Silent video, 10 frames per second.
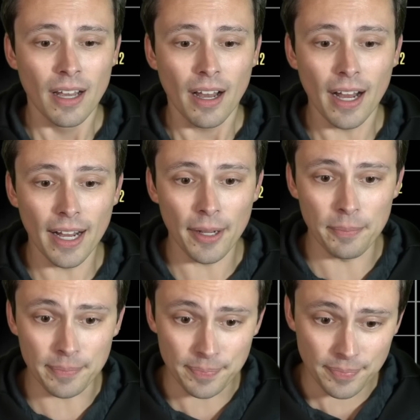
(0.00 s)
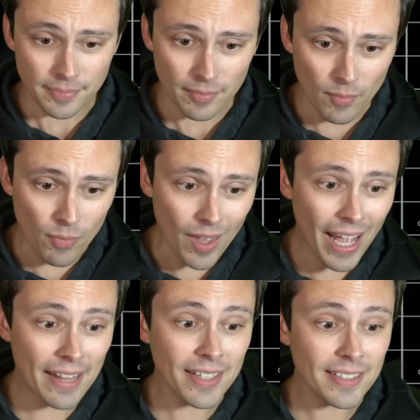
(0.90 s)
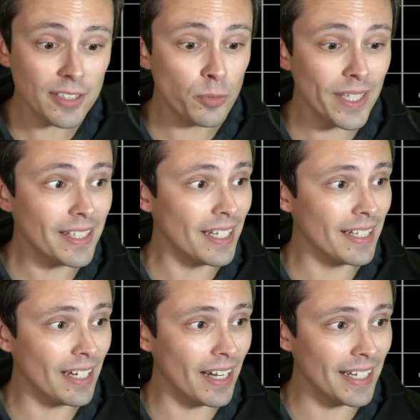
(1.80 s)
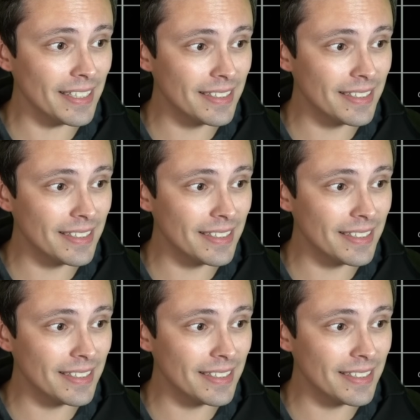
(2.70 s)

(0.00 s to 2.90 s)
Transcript: Um, and this is with uh,